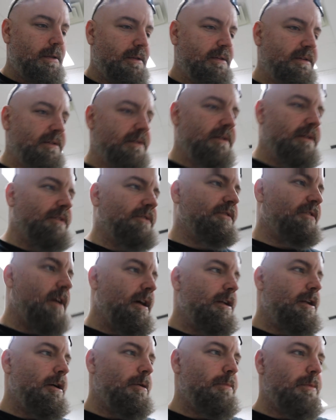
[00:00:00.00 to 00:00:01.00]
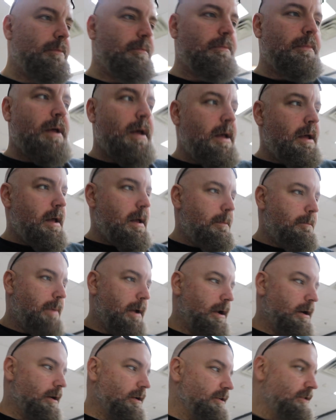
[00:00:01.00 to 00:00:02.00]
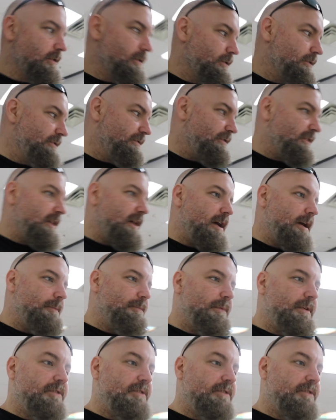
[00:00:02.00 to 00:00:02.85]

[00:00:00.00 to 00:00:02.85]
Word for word: to sign up and pay our dues for that.